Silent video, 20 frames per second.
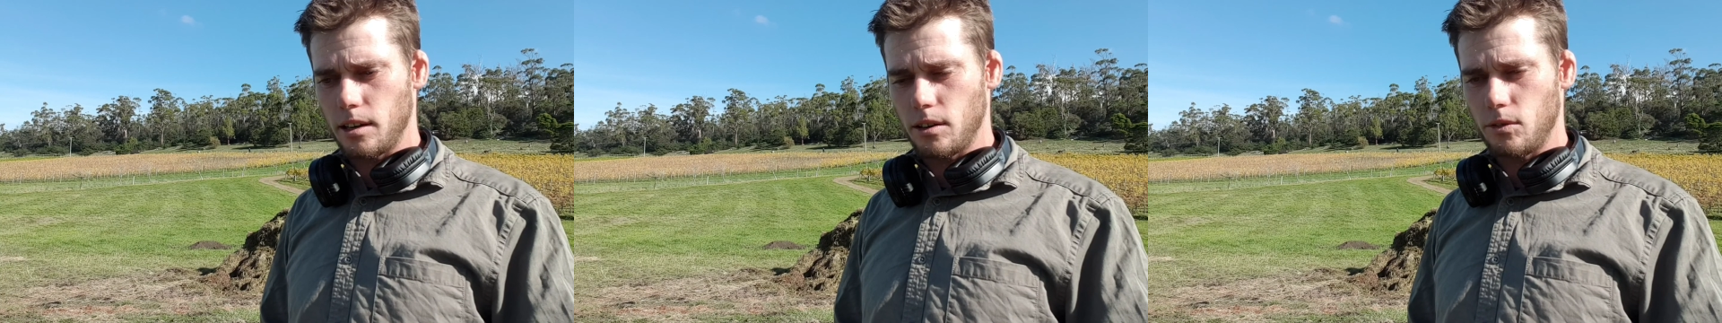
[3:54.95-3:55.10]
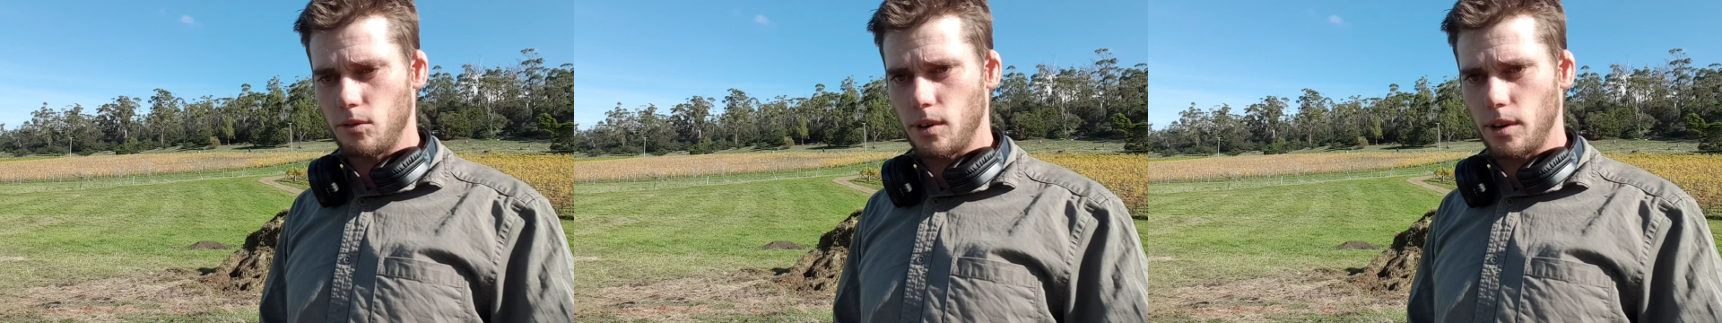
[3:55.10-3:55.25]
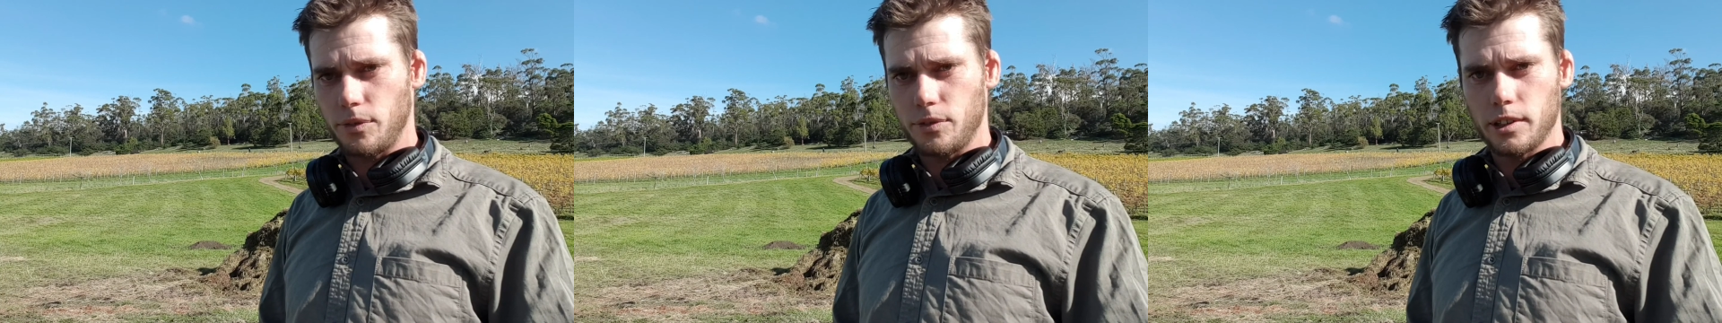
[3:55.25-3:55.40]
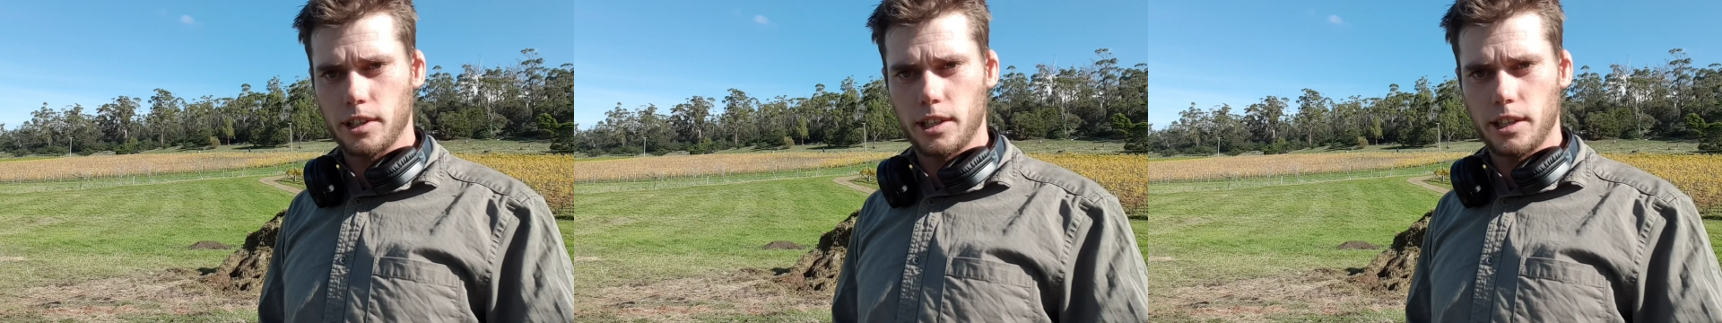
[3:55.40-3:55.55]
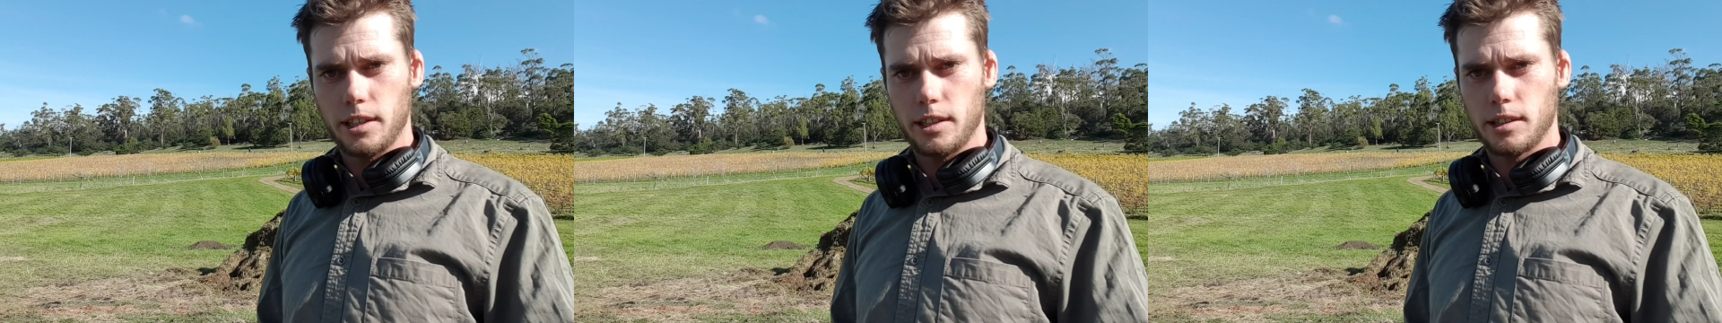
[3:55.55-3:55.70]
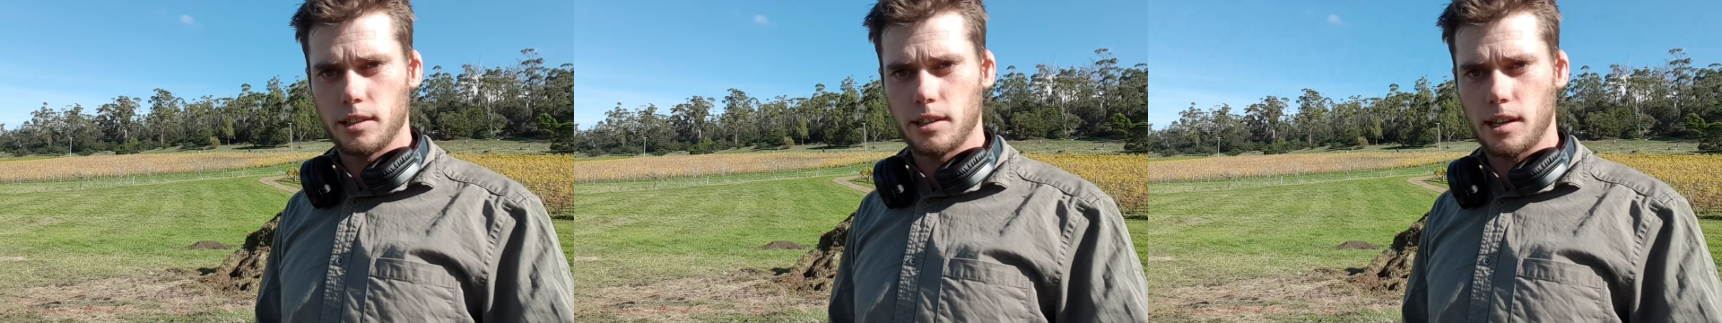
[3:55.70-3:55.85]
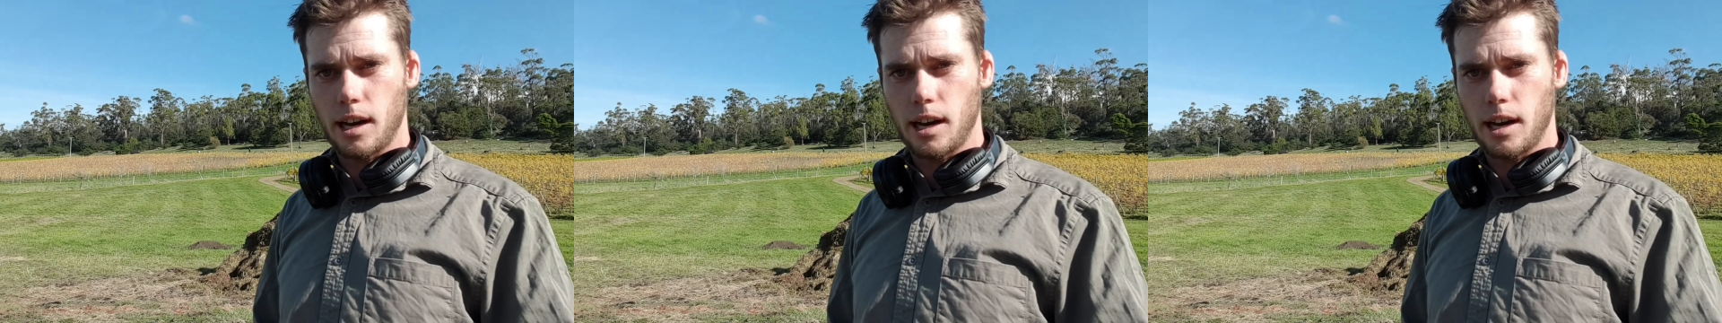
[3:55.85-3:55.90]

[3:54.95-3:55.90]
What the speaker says: roughly